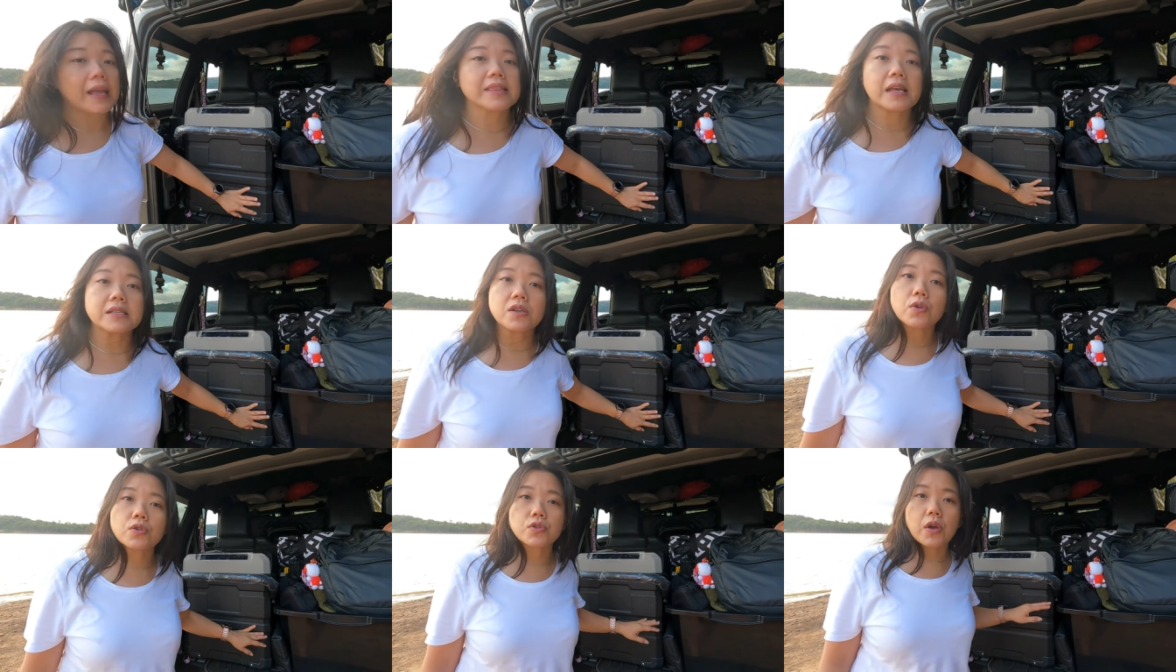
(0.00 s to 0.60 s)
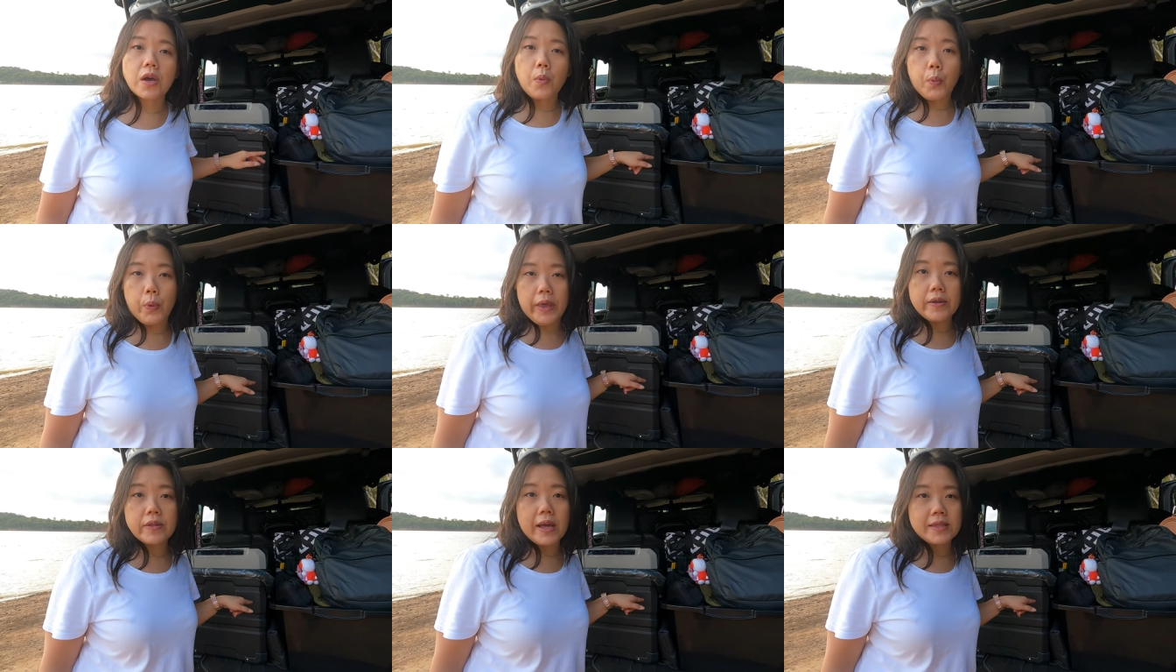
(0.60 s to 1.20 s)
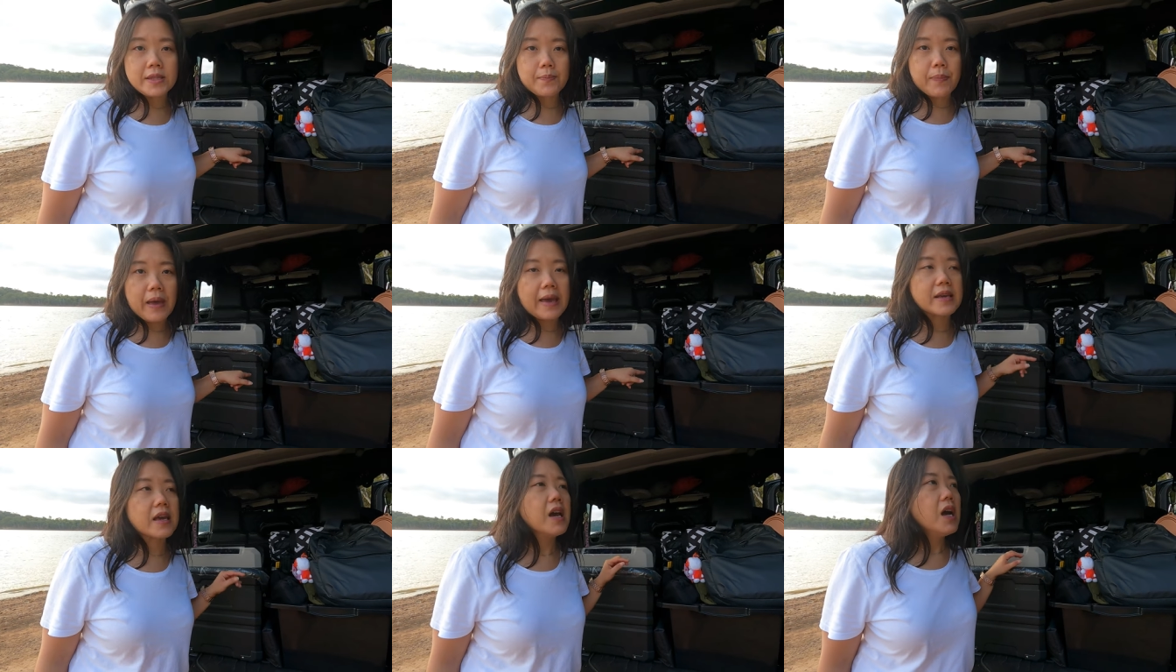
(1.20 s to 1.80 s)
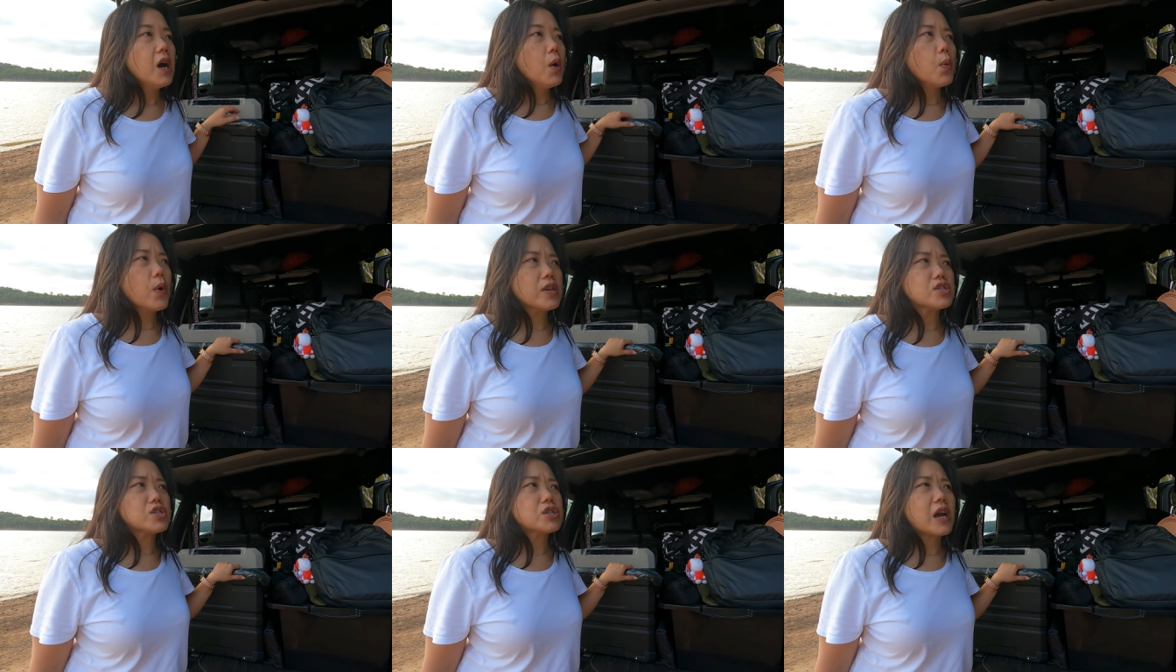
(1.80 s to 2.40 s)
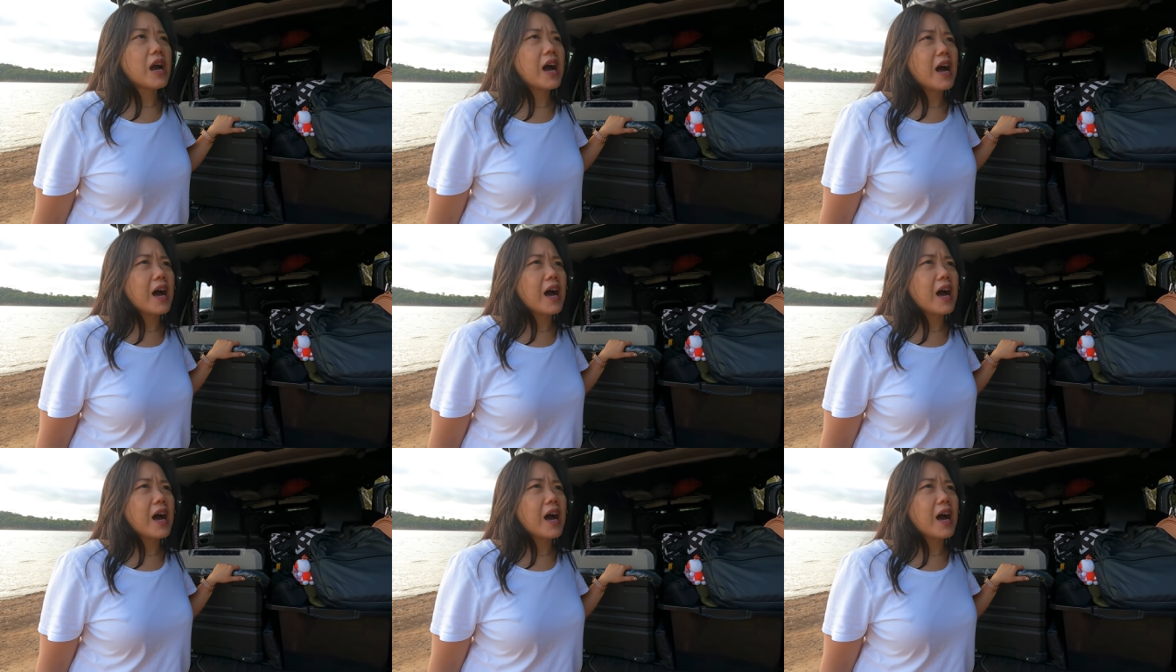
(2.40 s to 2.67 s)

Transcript: and there's also a wheel at the back which